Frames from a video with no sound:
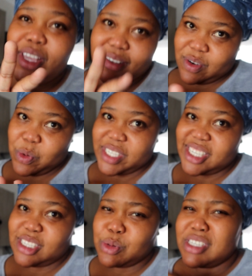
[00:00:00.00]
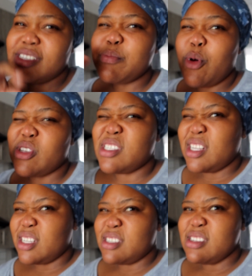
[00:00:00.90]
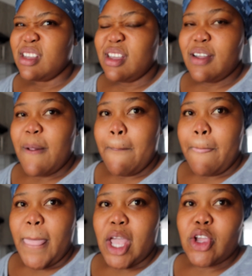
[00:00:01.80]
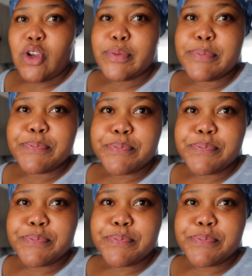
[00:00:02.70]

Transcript: even watch this one, just pause and, you know,